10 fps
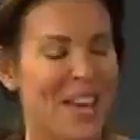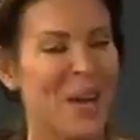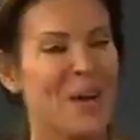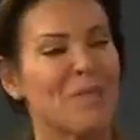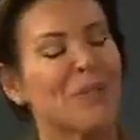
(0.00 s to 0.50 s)
right.
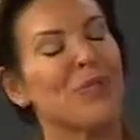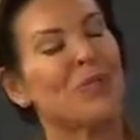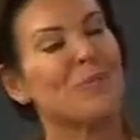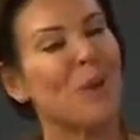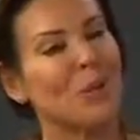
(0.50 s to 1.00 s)
But for
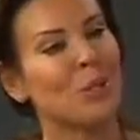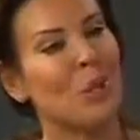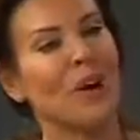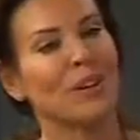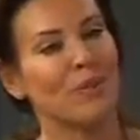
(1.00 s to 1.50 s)
the most
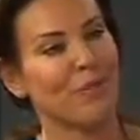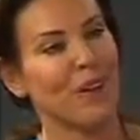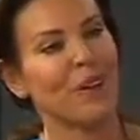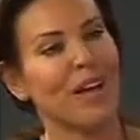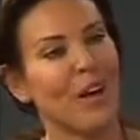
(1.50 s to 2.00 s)
part, I'm
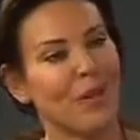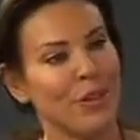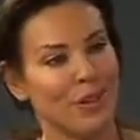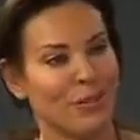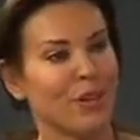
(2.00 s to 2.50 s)
very healthy.
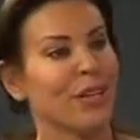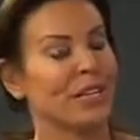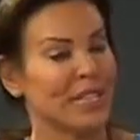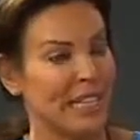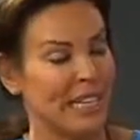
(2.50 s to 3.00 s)
I'm very
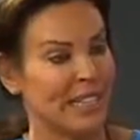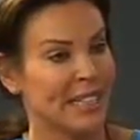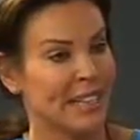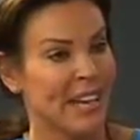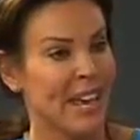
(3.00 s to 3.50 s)
clean.
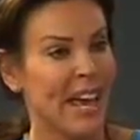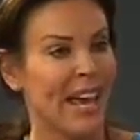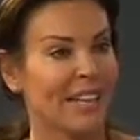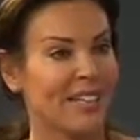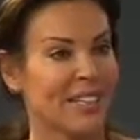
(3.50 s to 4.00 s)

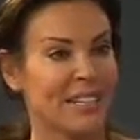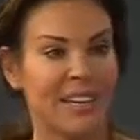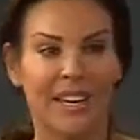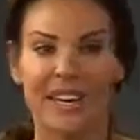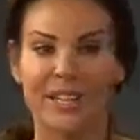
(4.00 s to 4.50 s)
And
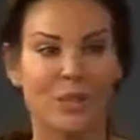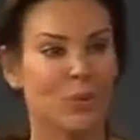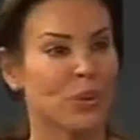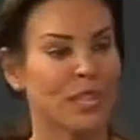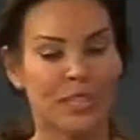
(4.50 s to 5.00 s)
it's
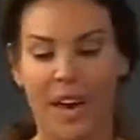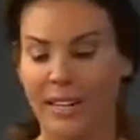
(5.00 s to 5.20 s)
really not